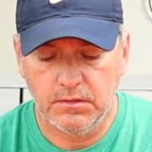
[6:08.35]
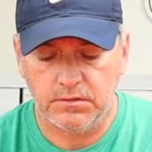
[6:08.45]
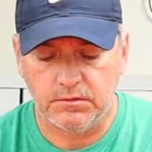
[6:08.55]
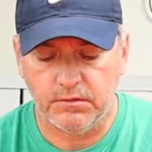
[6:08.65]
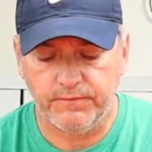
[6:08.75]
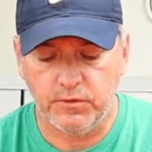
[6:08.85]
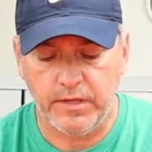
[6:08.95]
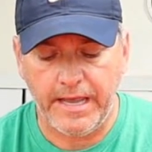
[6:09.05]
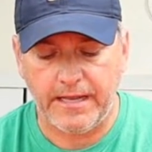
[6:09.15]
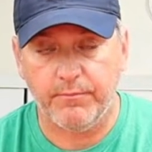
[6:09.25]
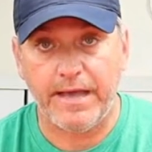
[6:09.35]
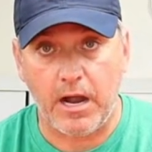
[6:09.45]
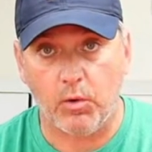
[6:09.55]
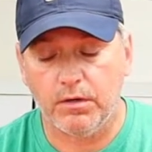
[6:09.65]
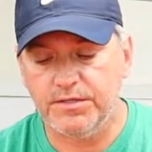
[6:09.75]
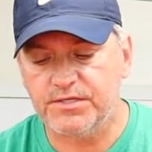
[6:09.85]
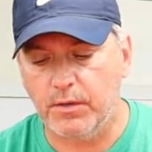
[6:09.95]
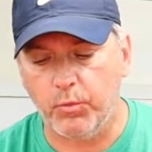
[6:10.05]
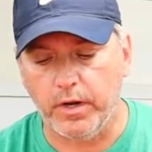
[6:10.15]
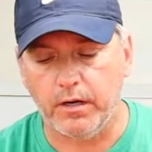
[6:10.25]
so that if you had power
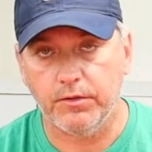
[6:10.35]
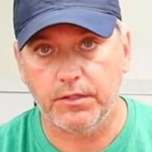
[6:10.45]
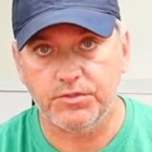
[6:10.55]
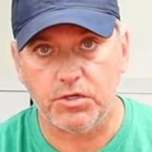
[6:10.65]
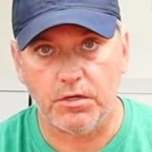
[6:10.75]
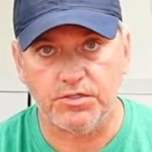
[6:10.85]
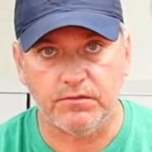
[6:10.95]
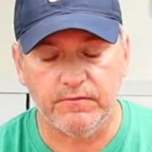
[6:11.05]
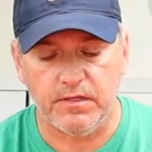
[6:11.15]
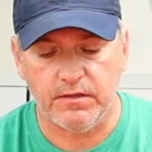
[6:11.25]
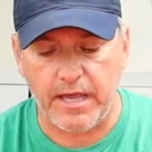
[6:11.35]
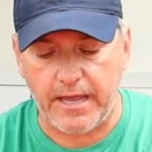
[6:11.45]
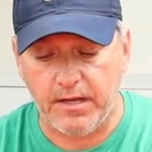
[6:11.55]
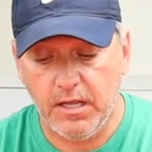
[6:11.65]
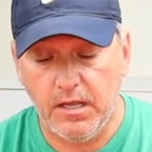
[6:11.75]
somewhere, you could charge it via that.